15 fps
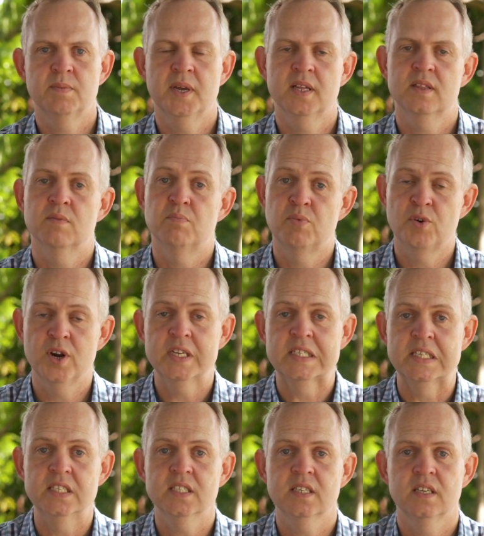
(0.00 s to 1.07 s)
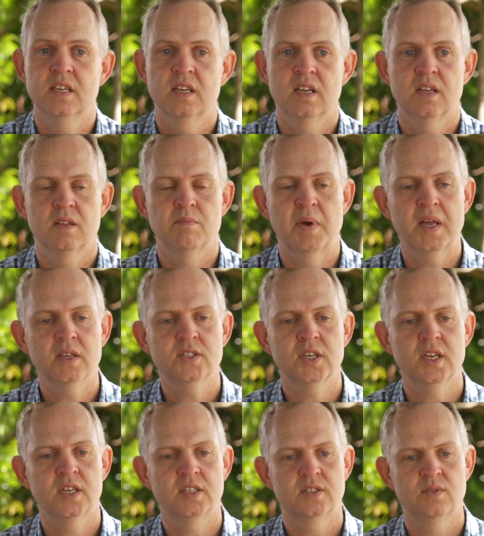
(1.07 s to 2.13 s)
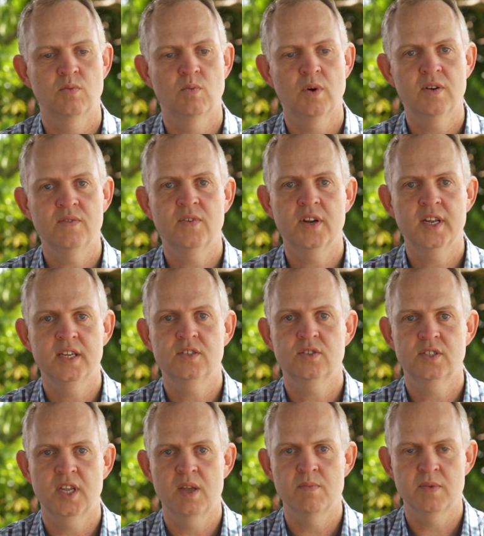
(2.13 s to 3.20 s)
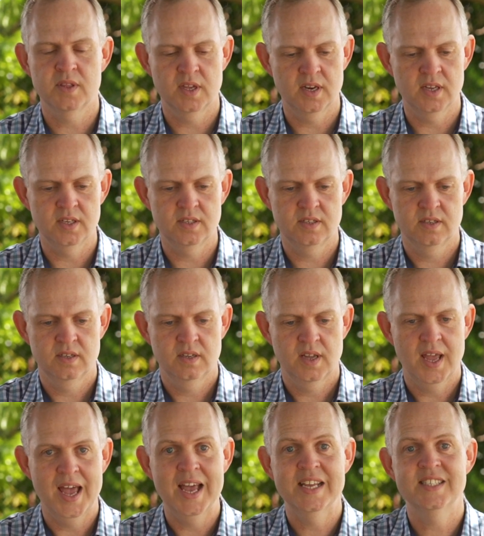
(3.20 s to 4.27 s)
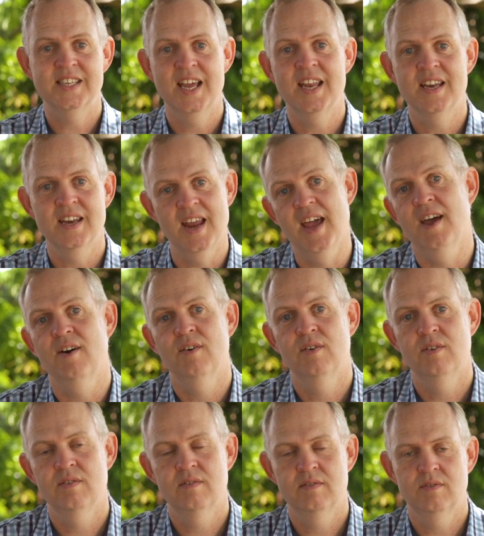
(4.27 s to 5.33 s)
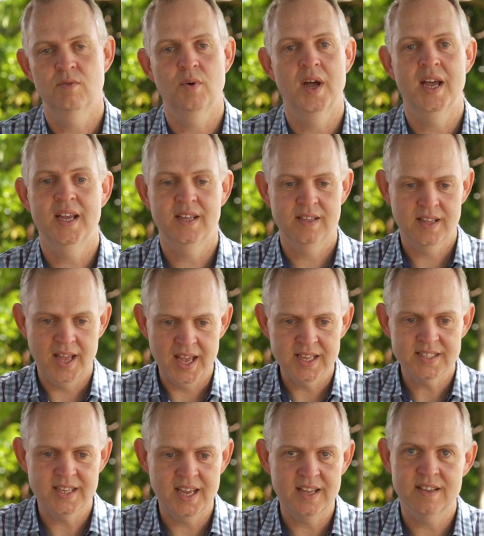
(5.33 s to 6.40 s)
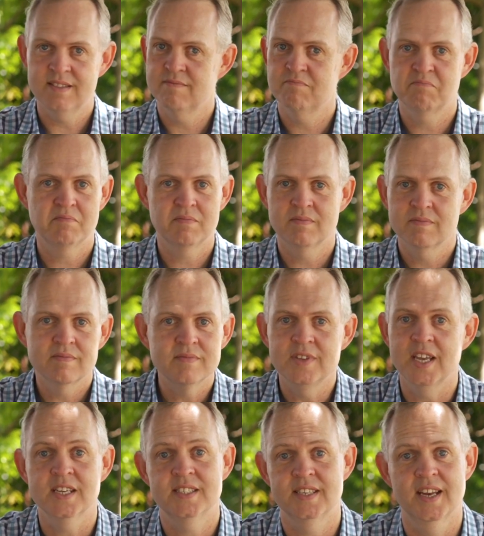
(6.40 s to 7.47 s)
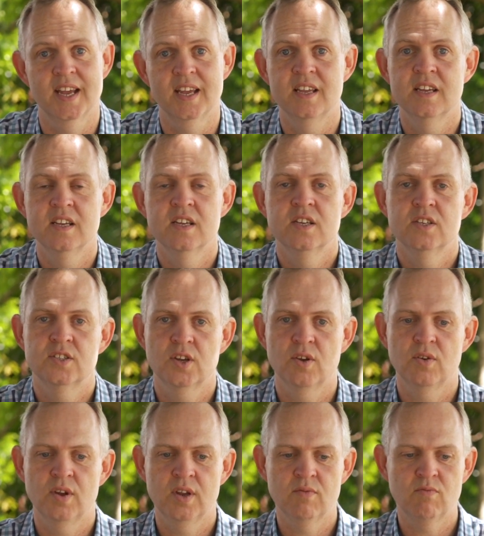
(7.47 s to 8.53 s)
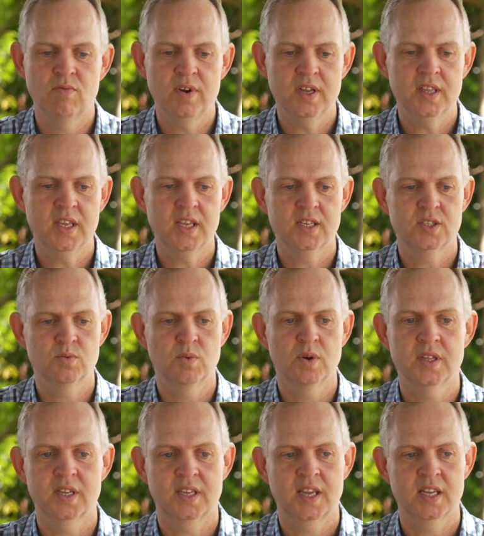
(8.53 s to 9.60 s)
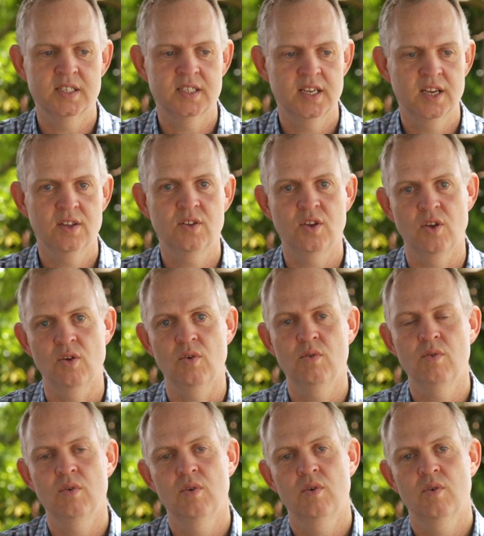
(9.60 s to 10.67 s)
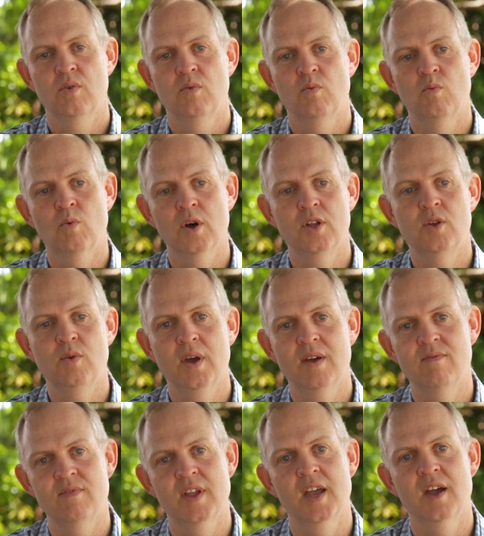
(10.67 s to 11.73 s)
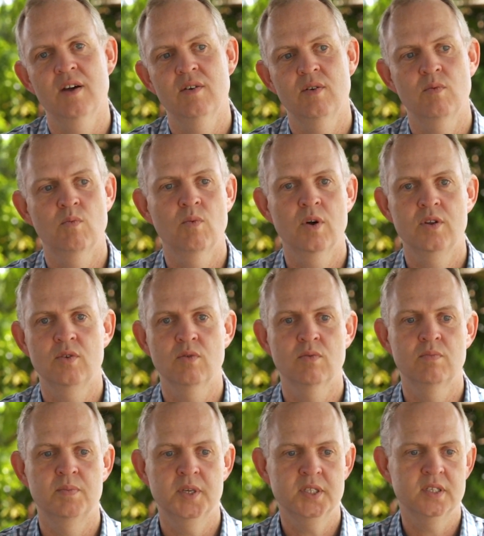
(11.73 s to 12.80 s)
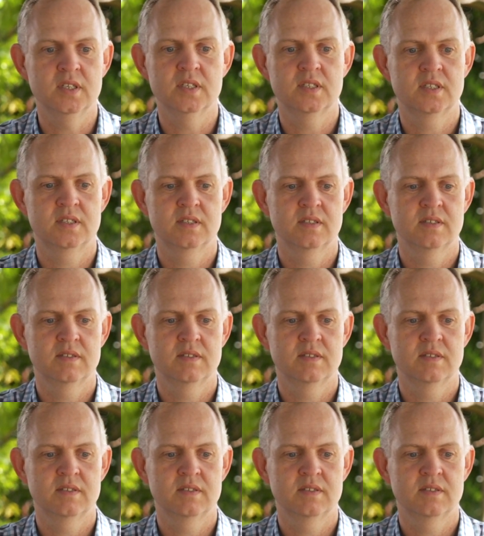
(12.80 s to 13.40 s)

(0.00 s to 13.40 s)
about the present. The balance sheet is the one financial statement that is as at now, or as at yesterday. So it really is the that can tell you what you have now and what your business